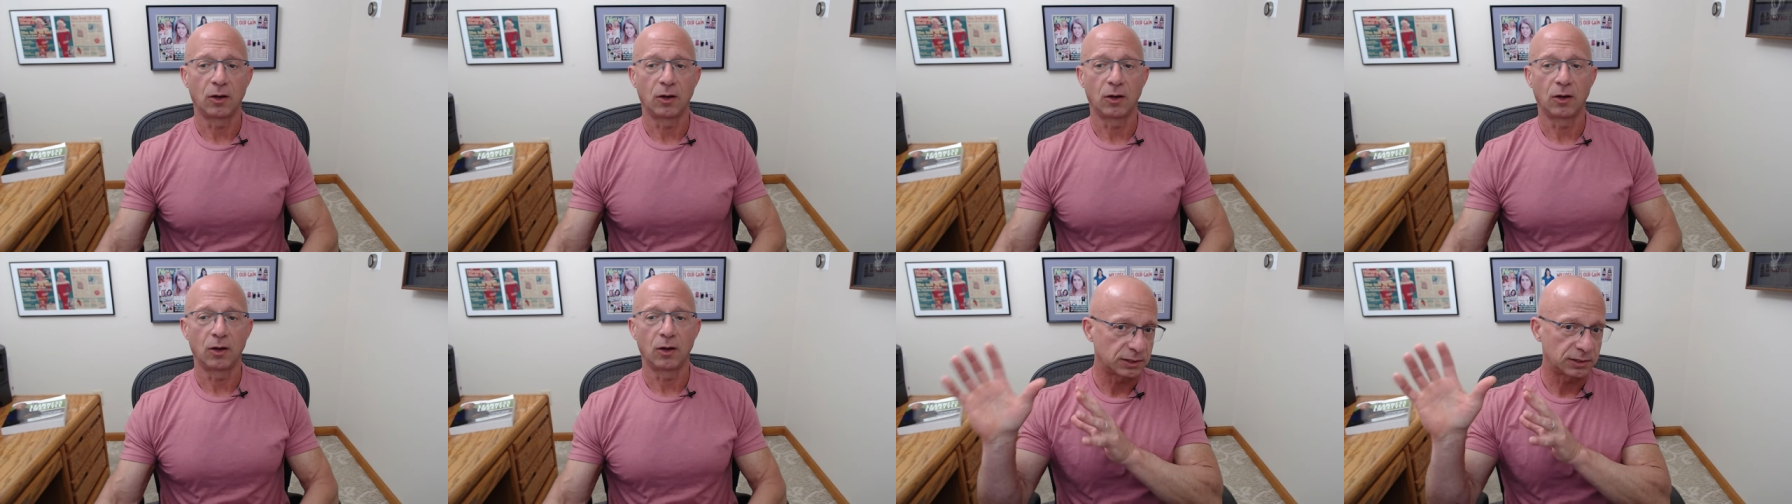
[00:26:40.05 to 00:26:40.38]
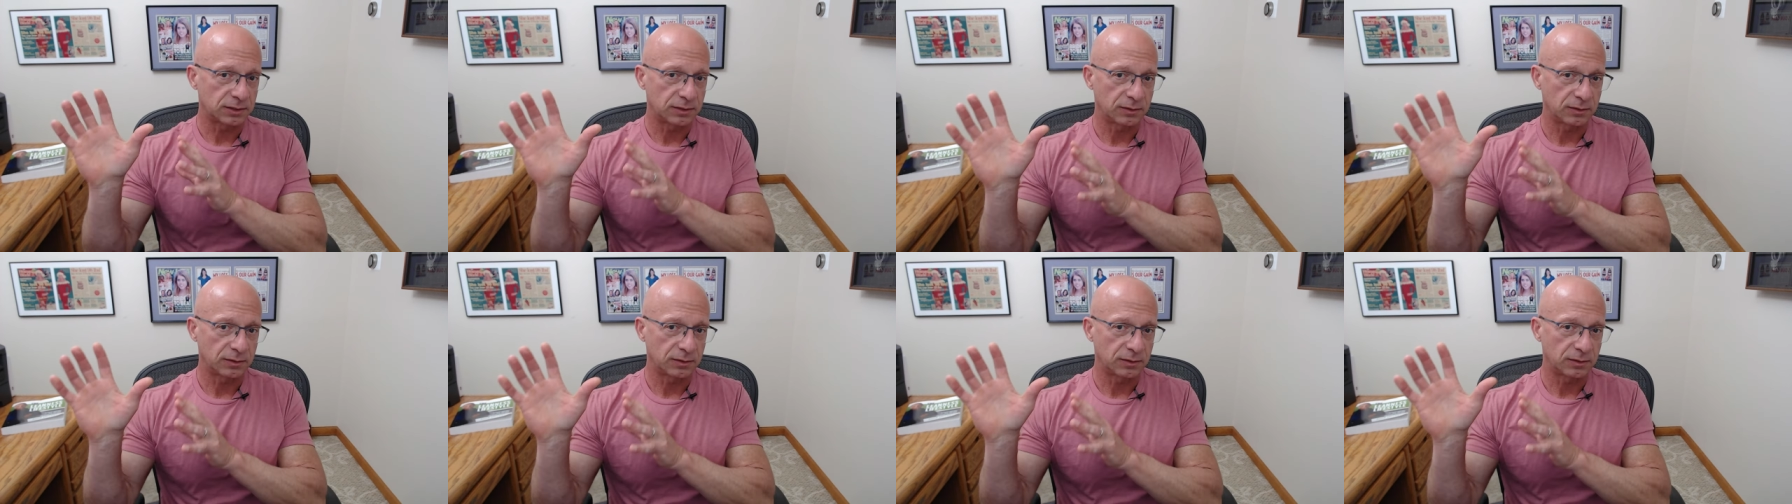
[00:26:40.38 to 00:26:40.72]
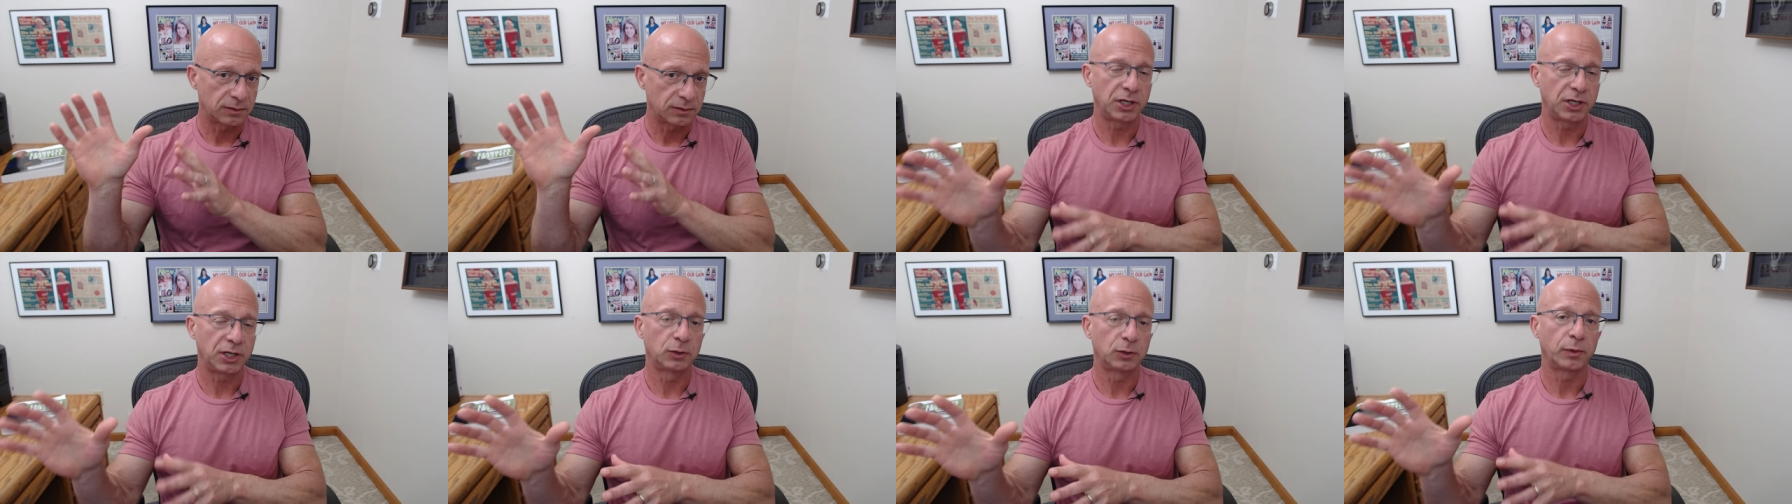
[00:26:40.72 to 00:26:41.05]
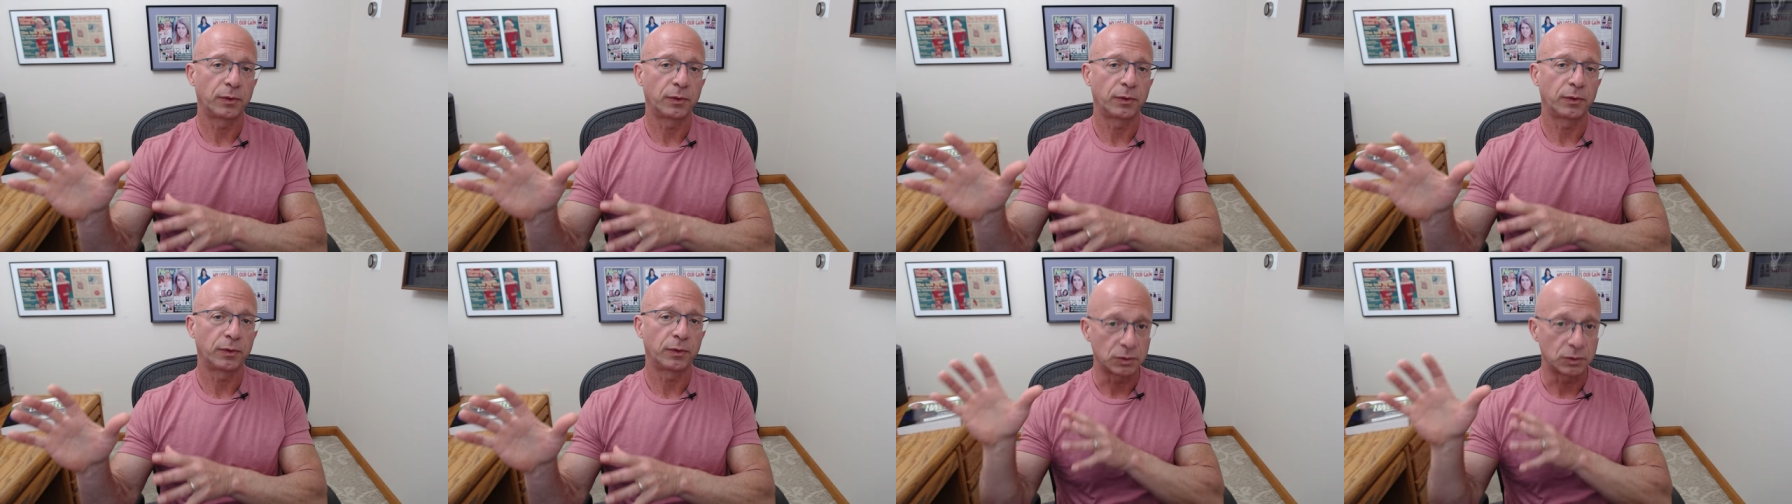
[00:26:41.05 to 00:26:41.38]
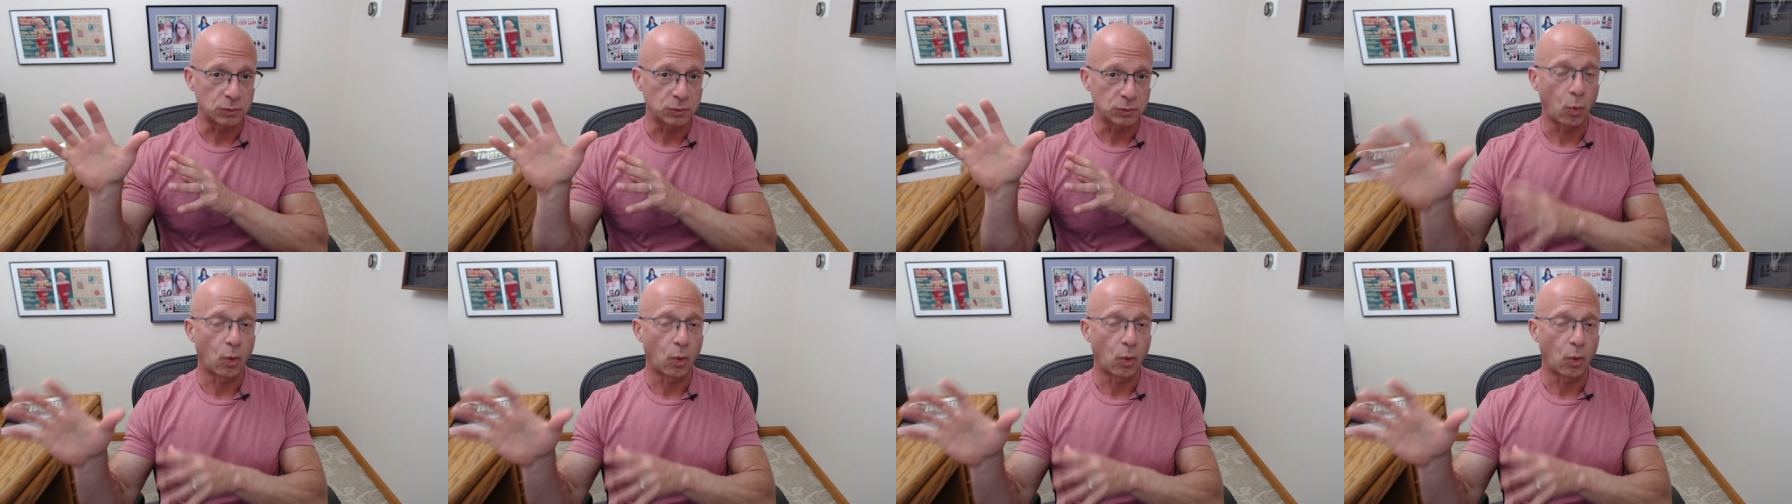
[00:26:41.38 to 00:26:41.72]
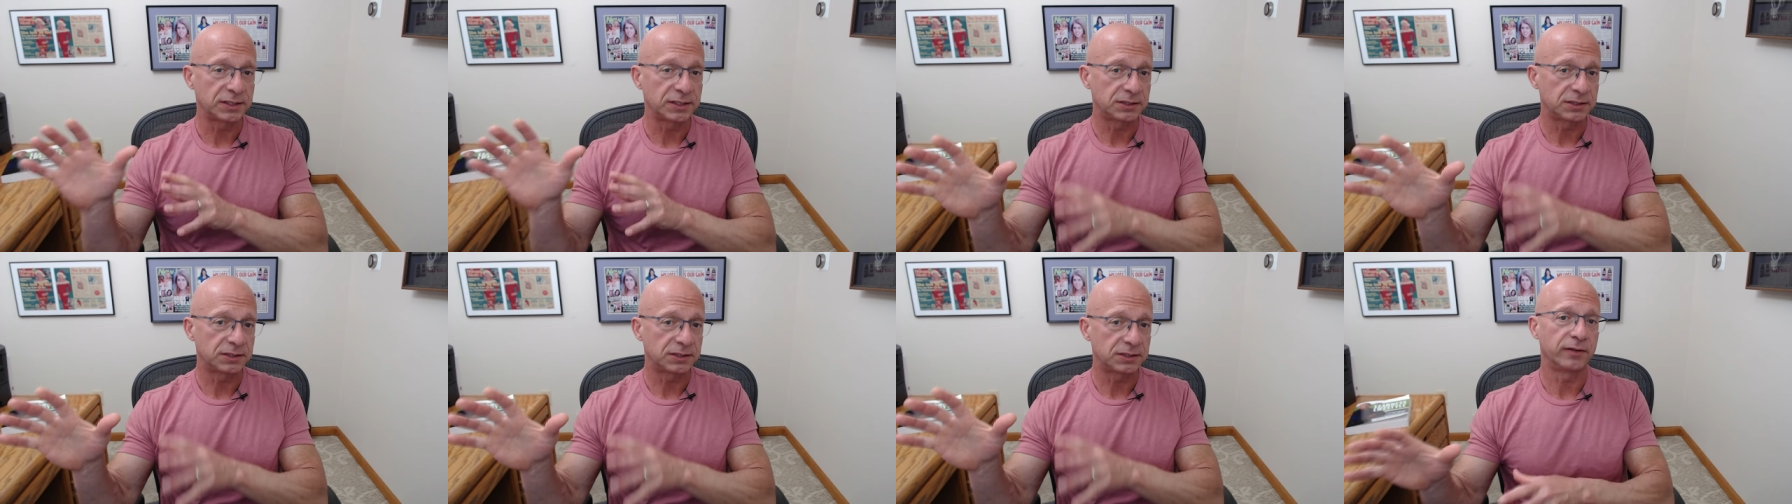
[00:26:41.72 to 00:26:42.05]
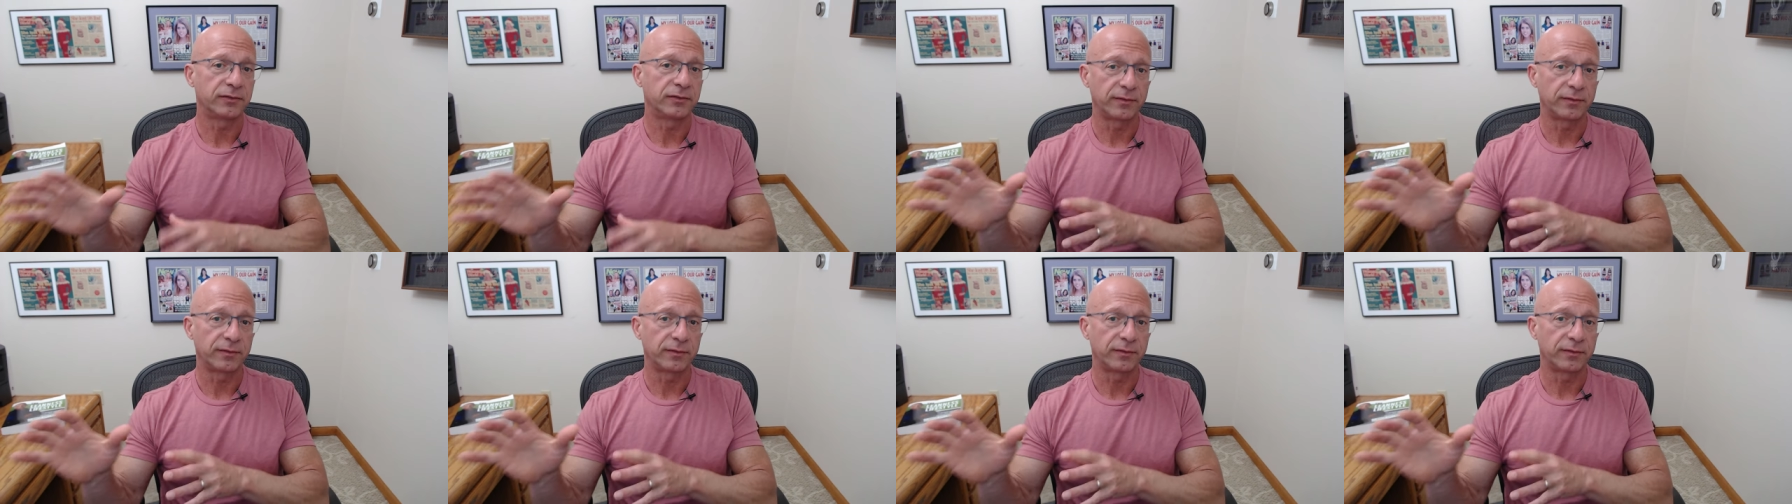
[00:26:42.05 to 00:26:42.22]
This is what I shared with you was one study